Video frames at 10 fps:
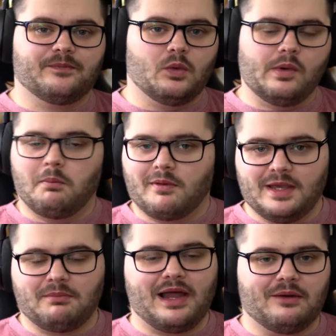we'll
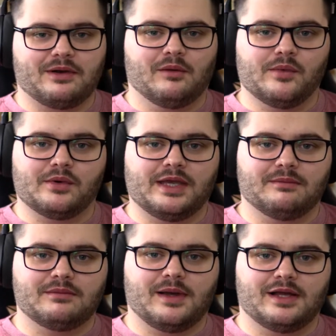keep ploughing on, we'll
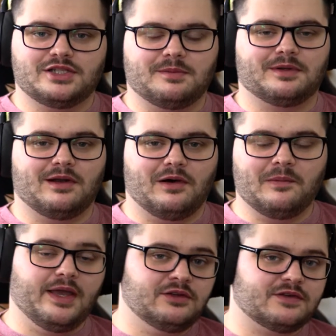keep chipping
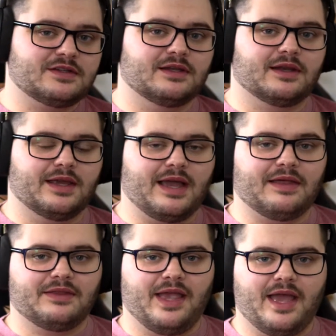along. Interestingly,
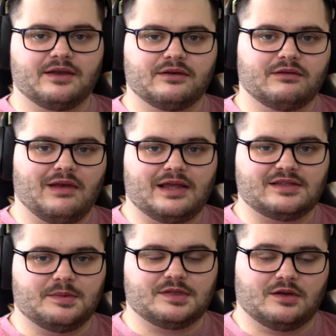at the end of
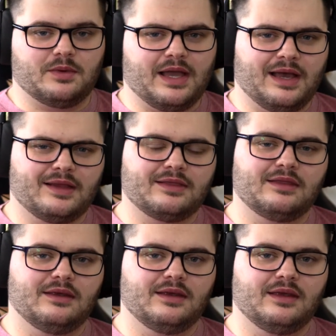last episode, we
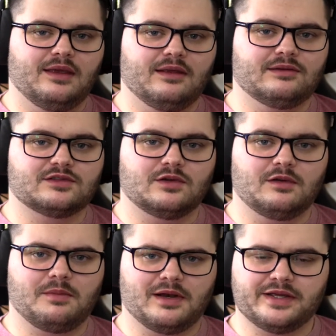had the sort
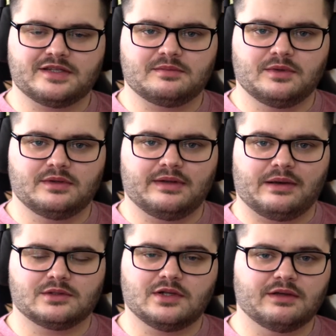of policeman
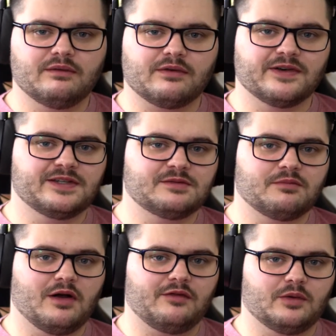that was looking for his
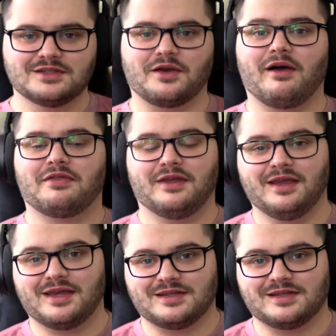brother. So I think